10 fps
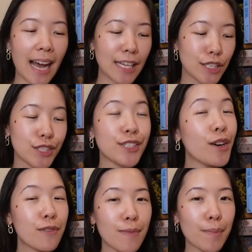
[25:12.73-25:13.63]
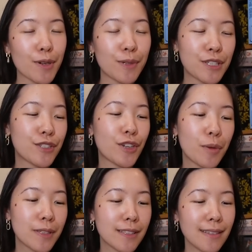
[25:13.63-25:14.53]
I don't remember which
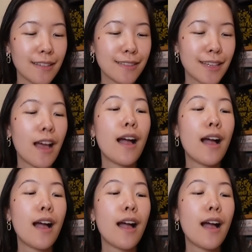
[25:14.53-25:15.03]
trope this is.